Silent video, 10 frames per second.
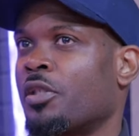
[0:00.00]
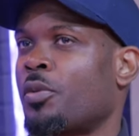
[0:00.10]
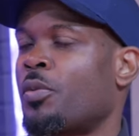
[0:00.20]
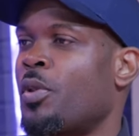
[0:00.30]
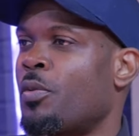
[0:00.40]

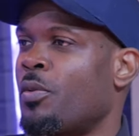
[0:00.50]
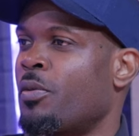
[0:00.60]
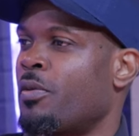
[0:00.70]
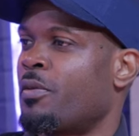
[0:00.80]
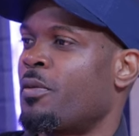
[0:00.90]
So
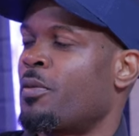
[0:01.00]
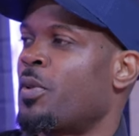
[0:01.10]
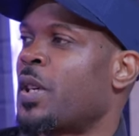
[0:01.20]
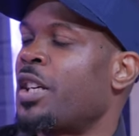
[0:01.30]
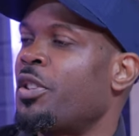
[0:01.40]

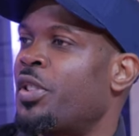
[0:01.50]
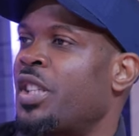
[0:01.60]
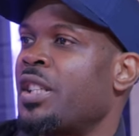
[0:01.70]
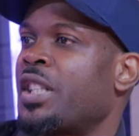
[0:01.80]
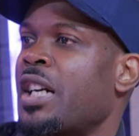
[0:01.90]
what can you
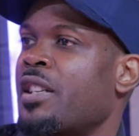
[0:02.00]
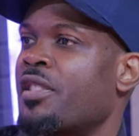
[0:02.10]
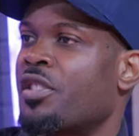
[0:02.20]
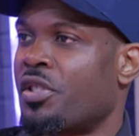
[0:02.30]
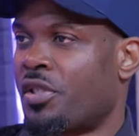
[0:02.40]
teach
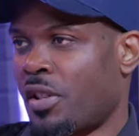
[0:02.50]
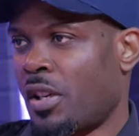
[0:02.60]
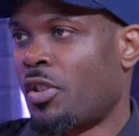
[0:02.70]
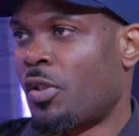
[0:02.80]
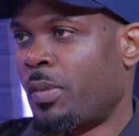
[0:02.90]
us? Just a
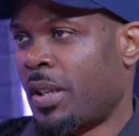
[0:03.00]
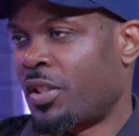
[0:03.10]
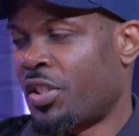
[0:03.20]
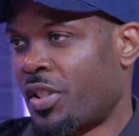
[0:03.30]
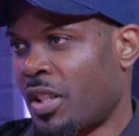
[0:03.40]
little
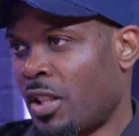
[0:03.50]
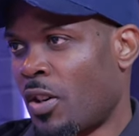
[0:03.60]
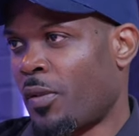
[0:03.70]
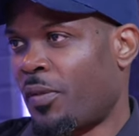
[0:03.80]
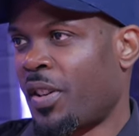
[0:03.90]
bit, just a
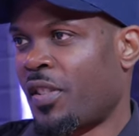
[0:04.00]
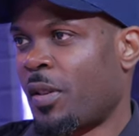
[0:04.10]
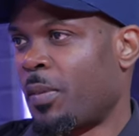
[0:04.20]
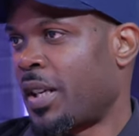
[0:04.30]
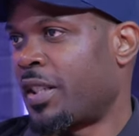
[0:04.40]
lot of things
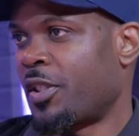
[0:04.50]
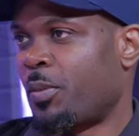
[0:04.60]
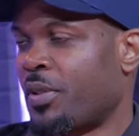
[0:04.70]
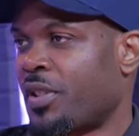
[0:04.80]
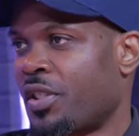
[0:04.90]
about this
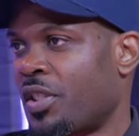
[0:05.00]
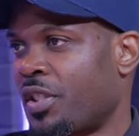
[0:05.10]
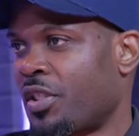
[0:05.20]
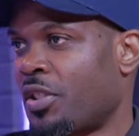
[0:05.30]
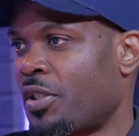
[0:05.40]

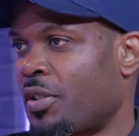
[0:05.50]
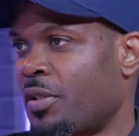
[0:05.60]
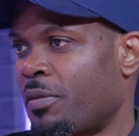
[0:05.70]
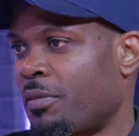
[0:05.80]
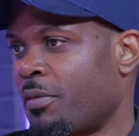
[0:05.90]
position.
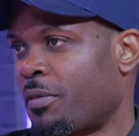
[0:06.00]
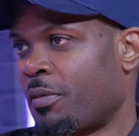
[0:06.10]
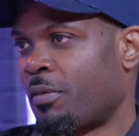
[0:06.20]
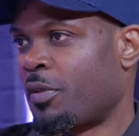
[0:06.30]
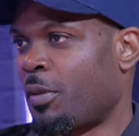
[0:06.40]
So
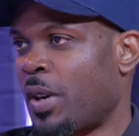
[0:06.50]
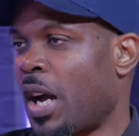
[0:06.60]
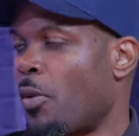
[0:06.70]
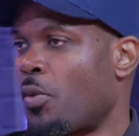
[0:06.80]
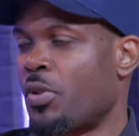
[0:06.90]
from
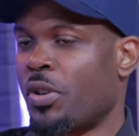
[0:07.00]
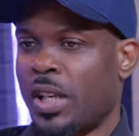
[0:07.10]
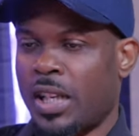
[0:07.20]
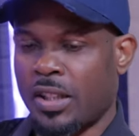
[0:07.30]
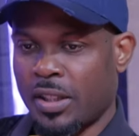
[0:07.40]
now, we'll know
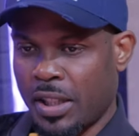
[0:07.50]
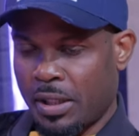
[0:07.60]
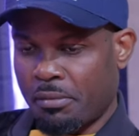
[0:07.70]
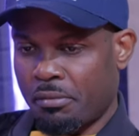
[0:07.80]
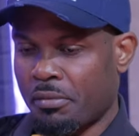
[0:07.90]
like,
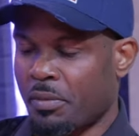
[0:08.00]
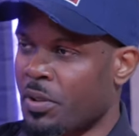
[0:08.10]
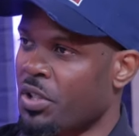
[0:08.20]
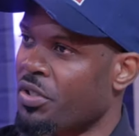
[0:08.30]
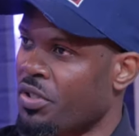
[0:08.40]
okay,
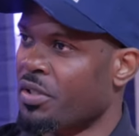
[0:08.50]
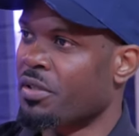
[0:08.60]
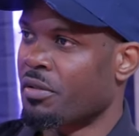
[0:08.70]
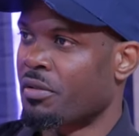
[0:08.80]
just...